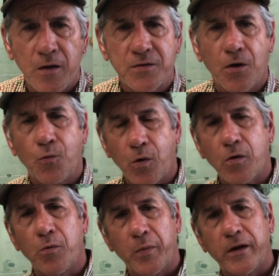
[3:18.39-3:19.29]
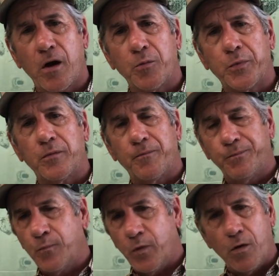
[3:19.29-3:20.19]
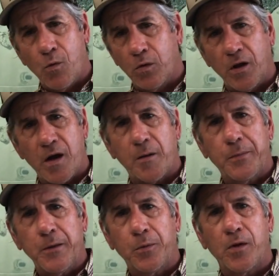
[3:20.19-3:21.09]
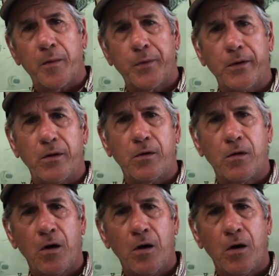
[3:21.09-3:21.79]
So we're going to be open. We don't want a lot of people up here.